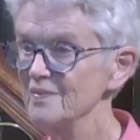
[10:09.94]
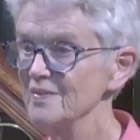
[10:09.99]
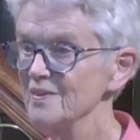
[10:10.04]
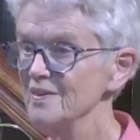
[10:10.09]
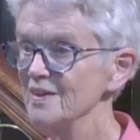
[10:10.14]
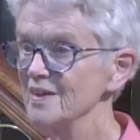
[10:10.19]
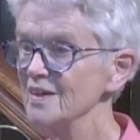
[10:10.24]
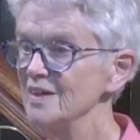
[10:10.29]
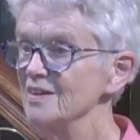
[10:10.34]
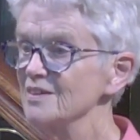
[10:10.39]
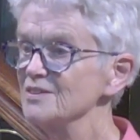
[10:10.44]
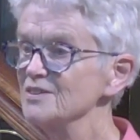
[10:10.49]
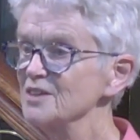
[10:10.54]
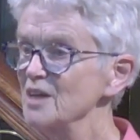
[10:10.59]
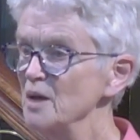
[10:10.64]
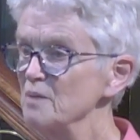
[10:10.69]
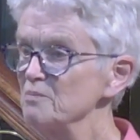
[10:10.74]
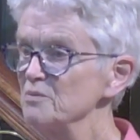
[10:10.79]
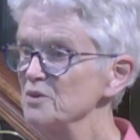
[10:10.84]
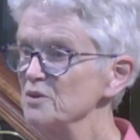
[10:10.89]

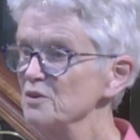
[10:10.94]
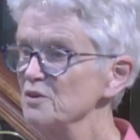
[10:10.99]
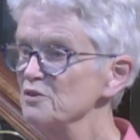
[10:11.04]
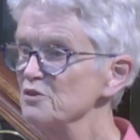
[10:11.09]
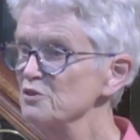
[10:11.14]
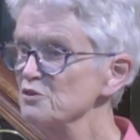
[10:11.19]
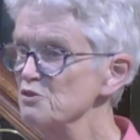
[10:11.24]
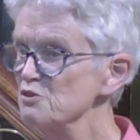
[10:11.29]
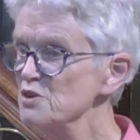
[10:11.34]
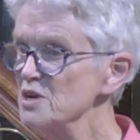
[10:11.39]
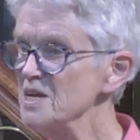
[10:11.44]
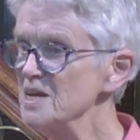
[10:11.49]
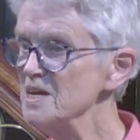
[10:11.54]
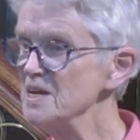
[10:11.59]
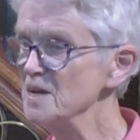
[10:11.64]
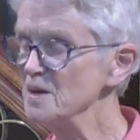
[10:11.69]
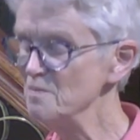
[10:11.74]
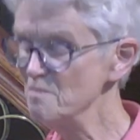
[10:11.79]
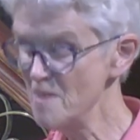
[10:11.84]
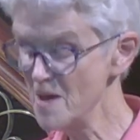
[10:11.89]
except three
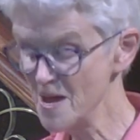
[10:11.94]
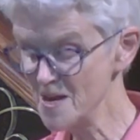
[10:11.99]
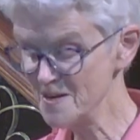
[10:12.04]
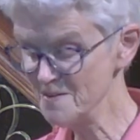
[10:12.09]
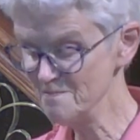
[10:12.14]
men,